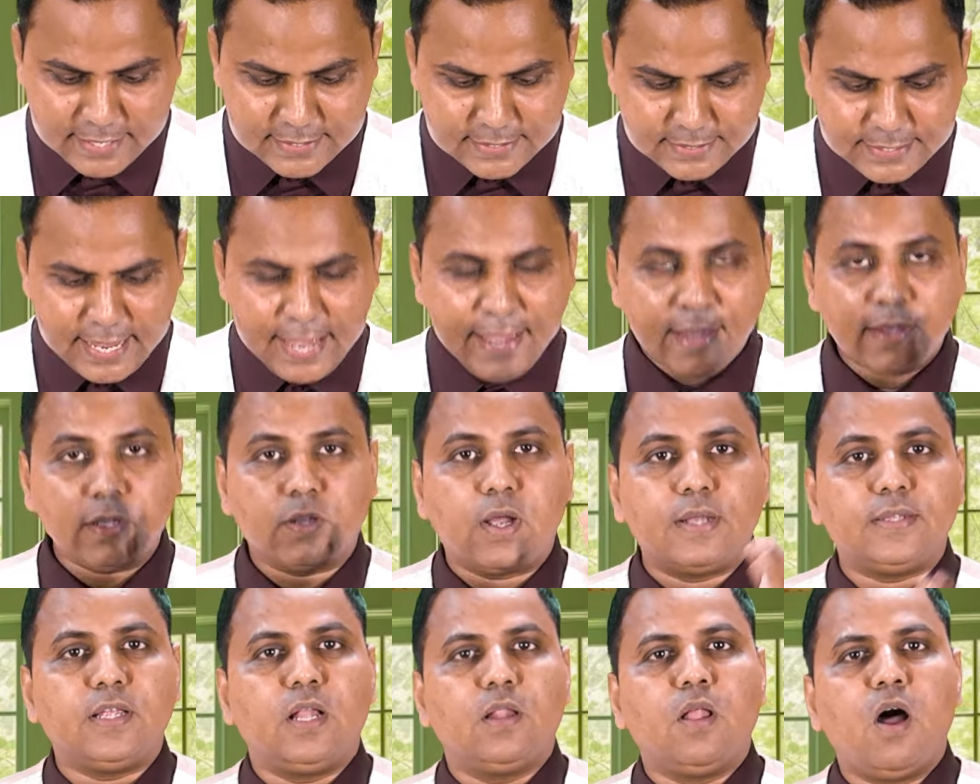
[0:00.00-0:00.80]
He saying
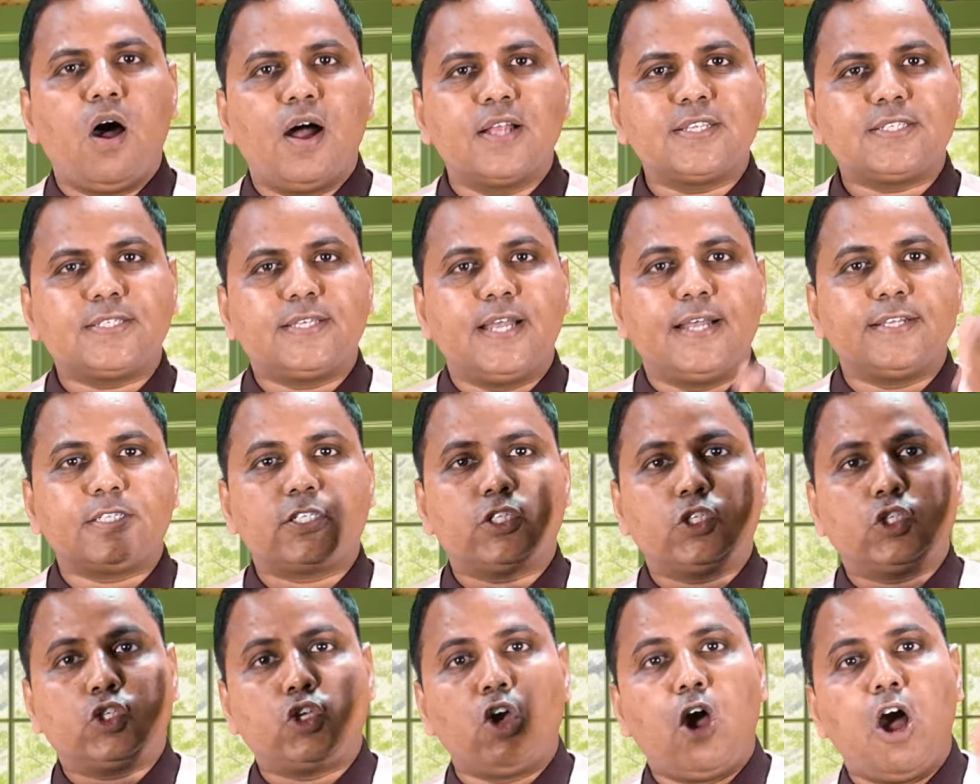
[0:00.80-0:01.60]
the Lord says
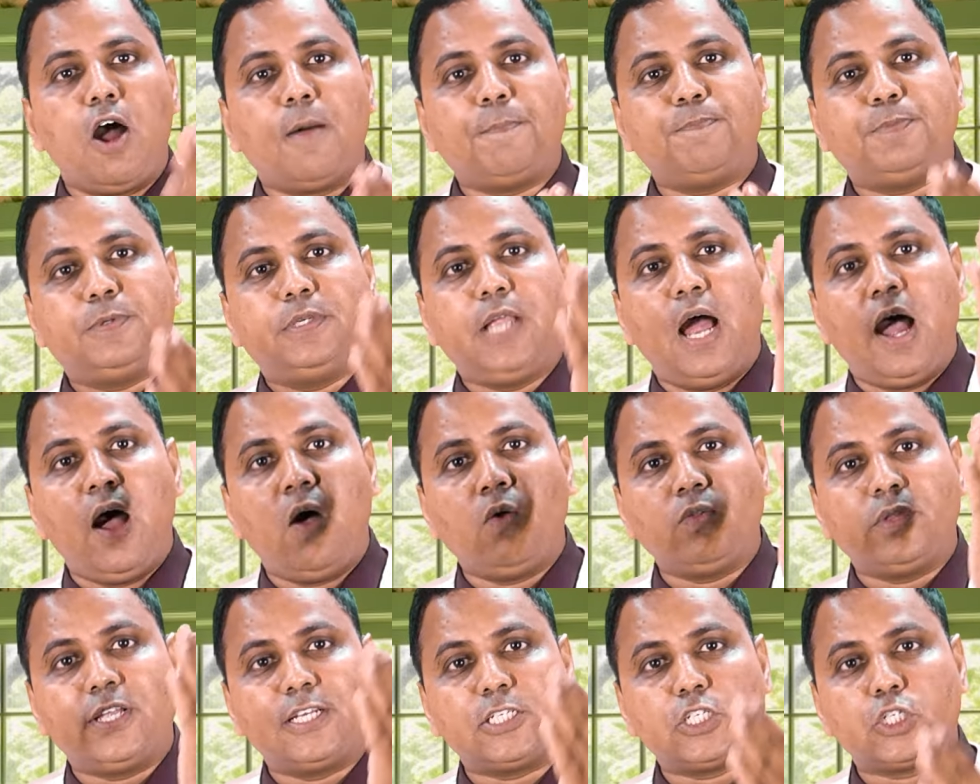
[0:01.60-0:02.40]
chop
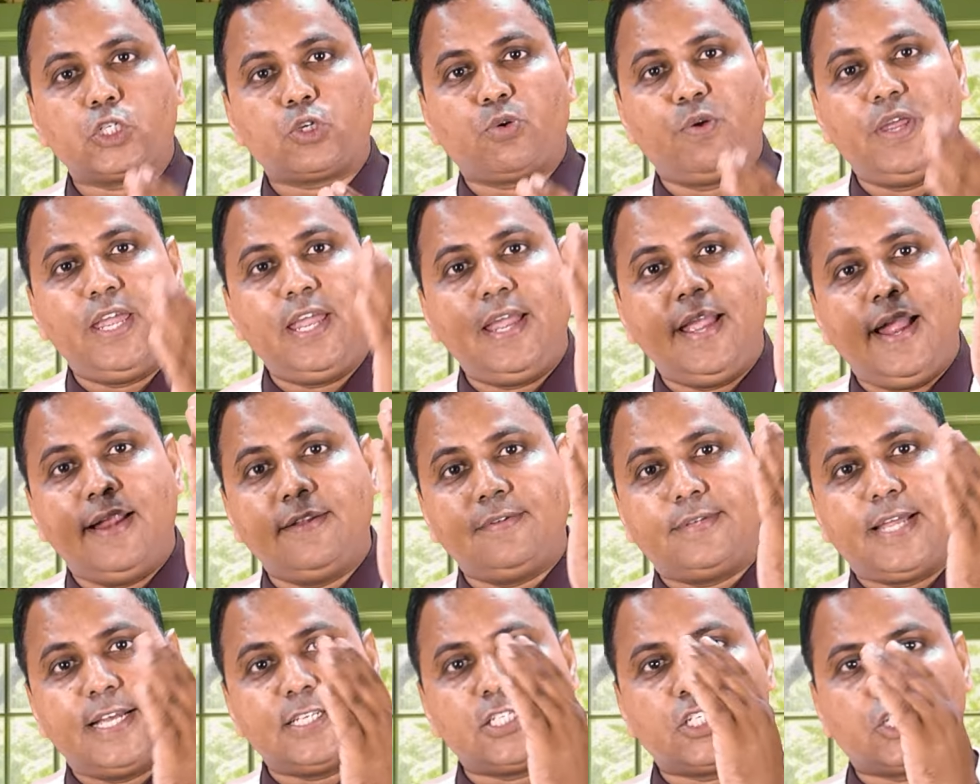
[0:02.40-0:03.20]
down this tree
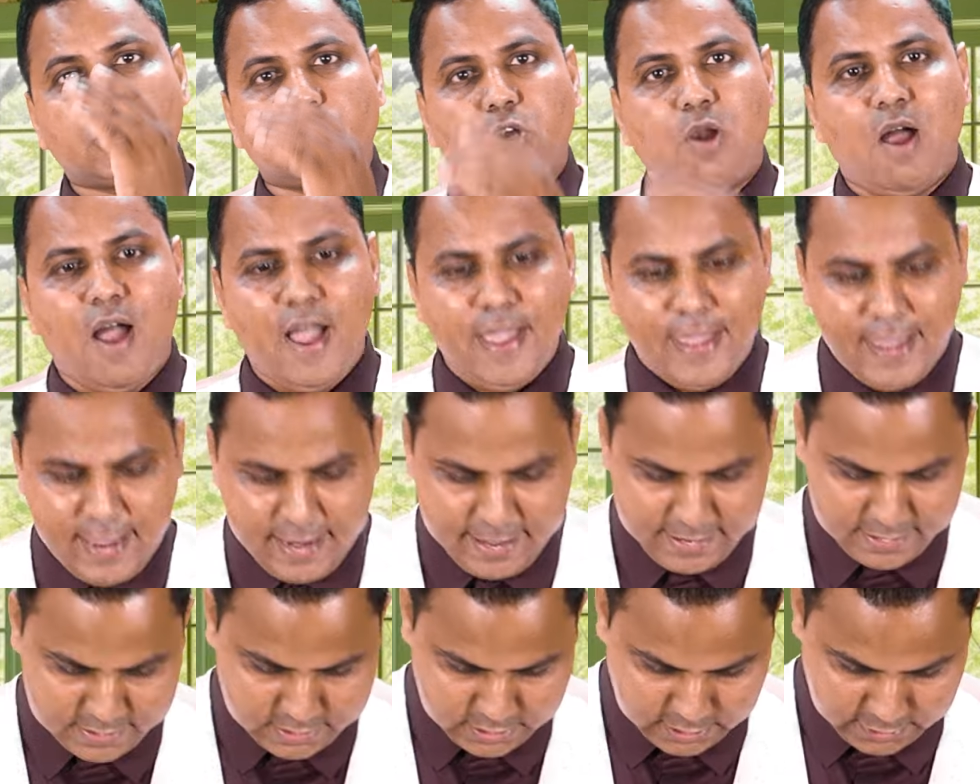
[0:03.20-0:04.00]
and destroy
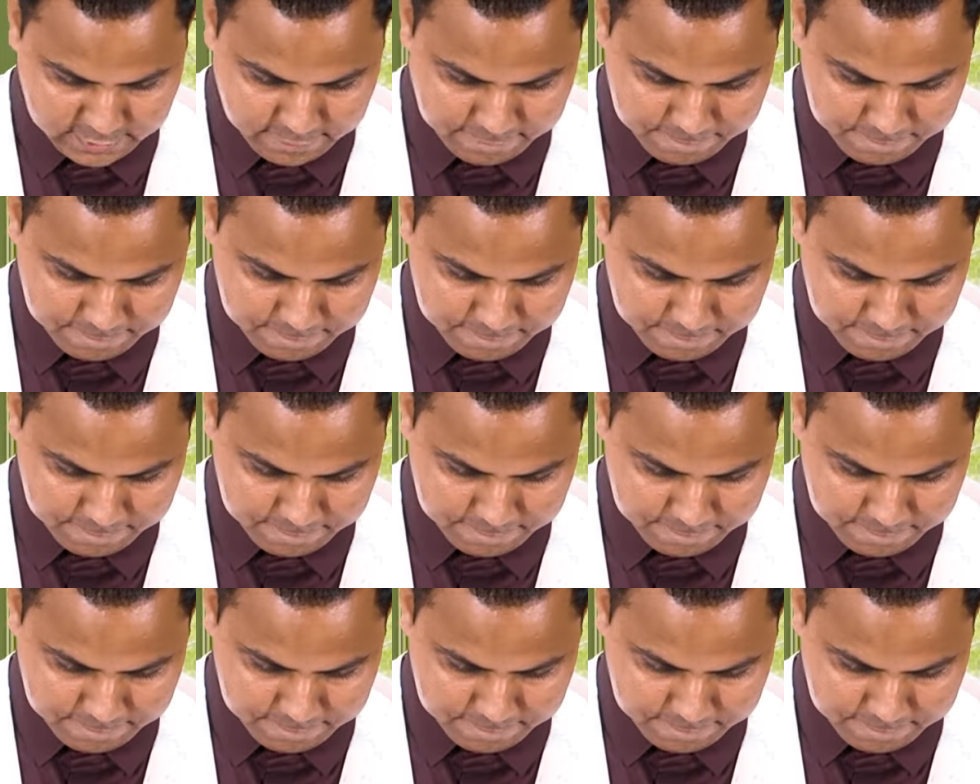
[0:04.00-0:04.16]
it.